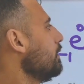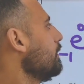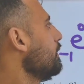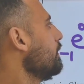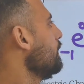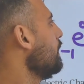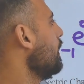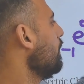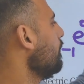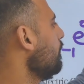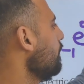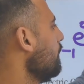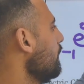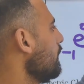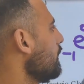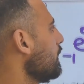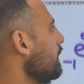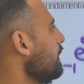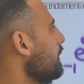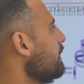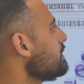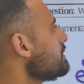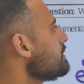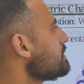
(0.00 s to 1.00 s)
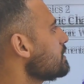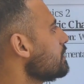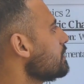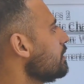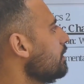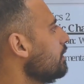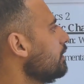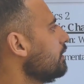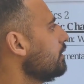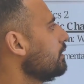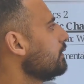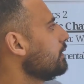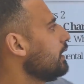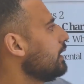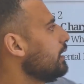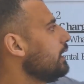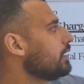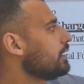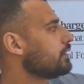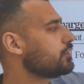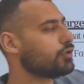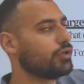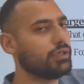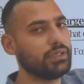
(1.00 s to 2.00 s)
number is the
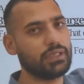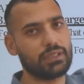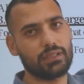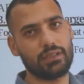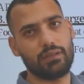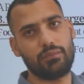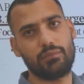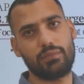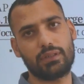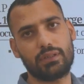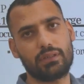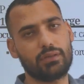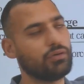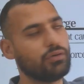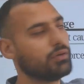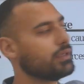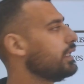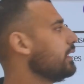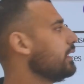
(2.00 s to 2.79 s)
electronic number. Okay,